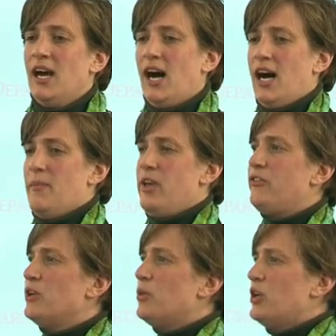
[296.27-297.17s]

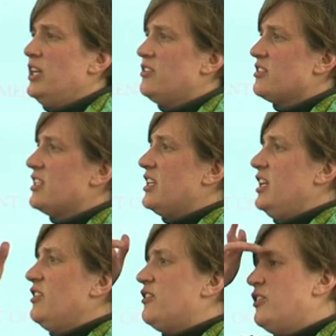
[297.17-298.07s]
If you're more interested
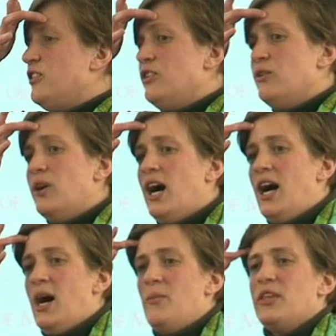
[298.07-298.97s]
into
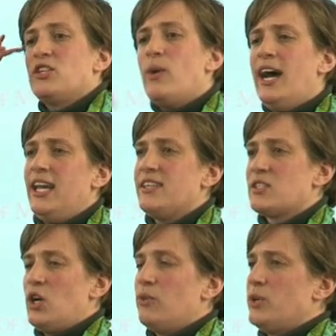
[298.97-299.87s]
the twilight
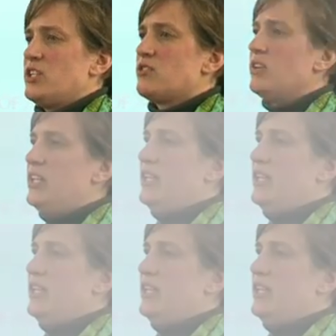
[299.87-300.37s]
zone, which is really